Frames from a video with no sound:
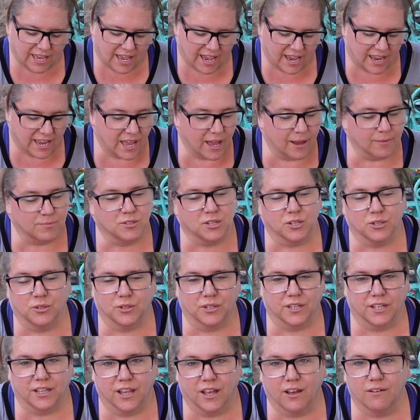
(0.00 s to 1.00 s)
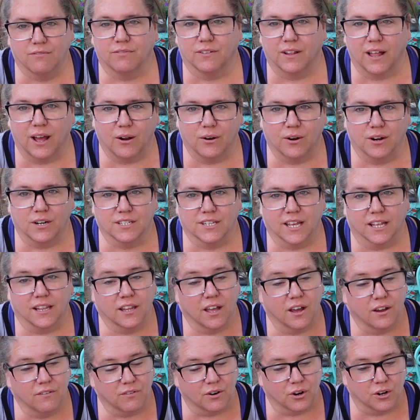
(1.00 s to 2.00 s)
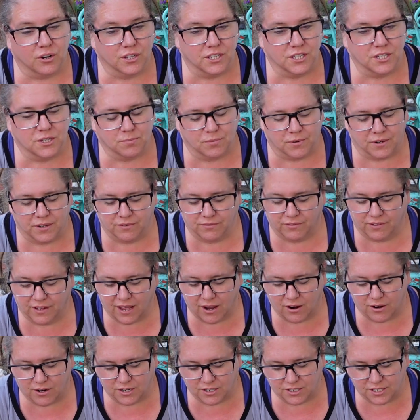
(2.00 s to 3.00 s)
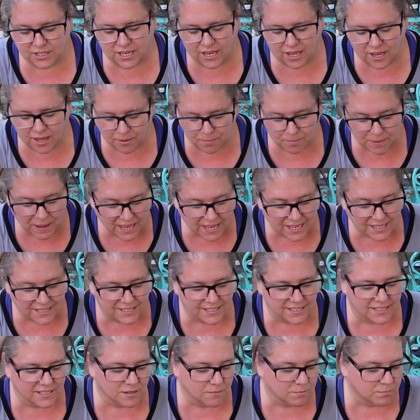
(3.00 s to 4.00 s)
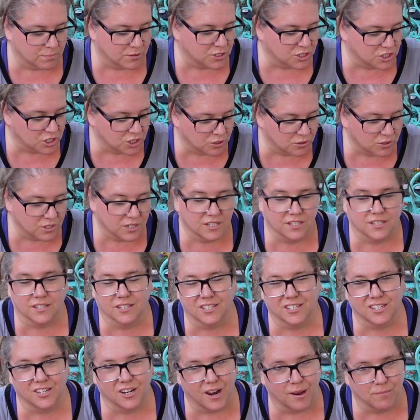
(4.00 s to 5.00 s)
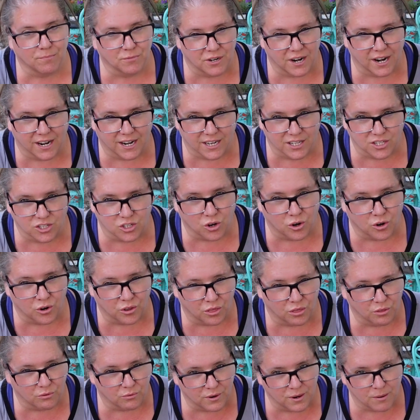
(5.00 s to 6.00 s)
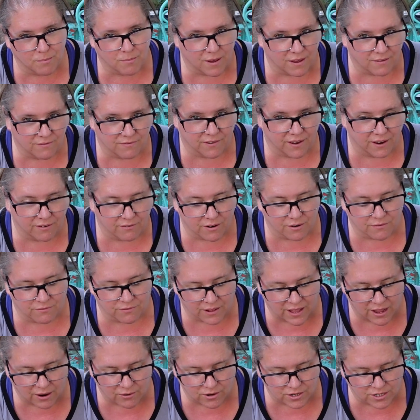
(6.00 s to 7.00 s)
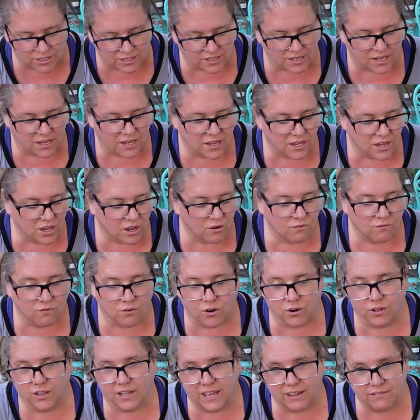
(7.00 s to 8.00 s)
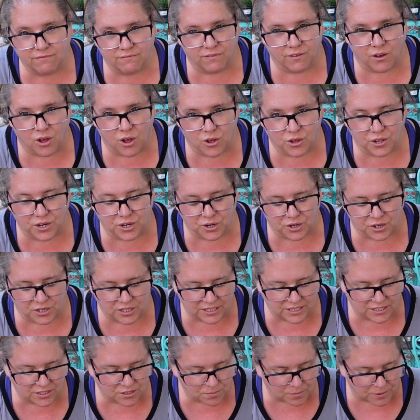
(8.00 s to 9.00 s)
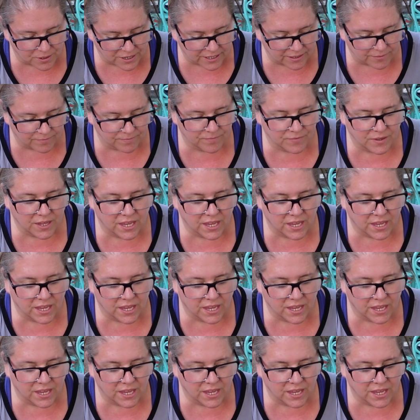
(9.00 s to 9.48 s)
I absolutely love flowers. I love early spring flowers. Pansies and petunias and snapdragons are three of my favorite flowers for late fall and early spring.